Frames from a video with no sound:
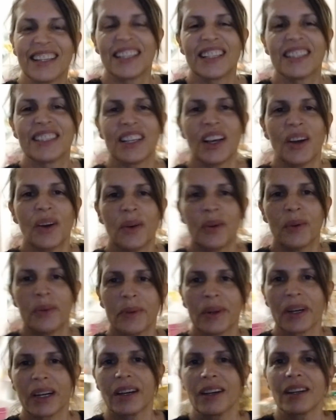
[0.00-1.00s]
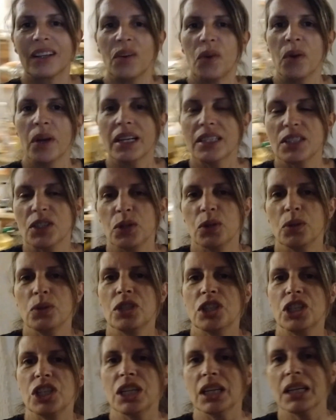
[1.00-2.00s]
So we're going to
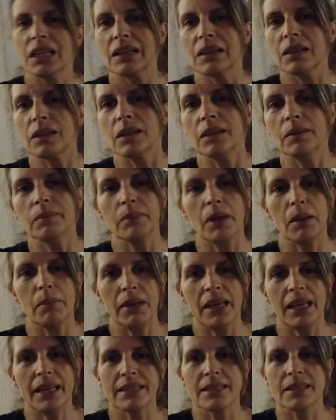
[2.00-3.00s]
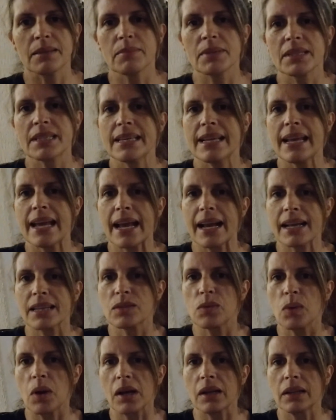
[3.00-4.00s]
chill, maybe eat some
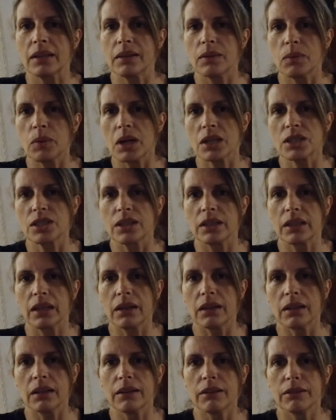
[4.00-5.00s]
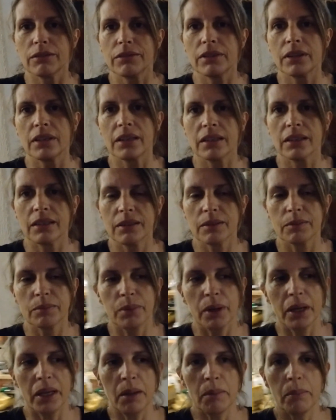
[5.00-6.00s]
snacks, watch a little of
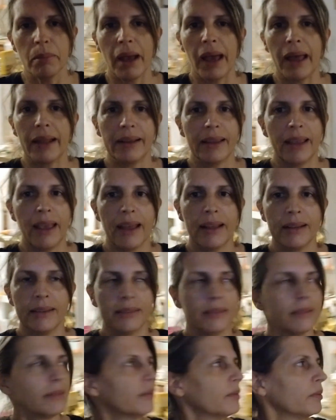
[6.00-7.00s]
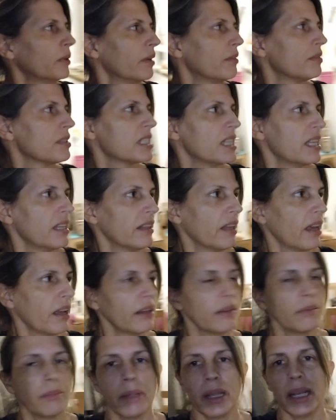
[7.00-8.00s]
Breaking Bad again. We haven't seen that
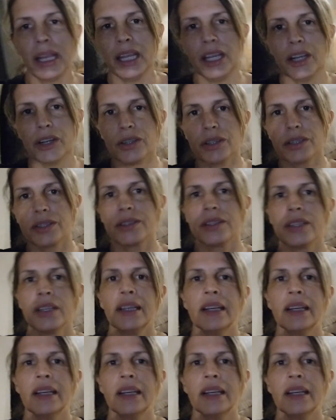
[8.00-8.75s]
in many years.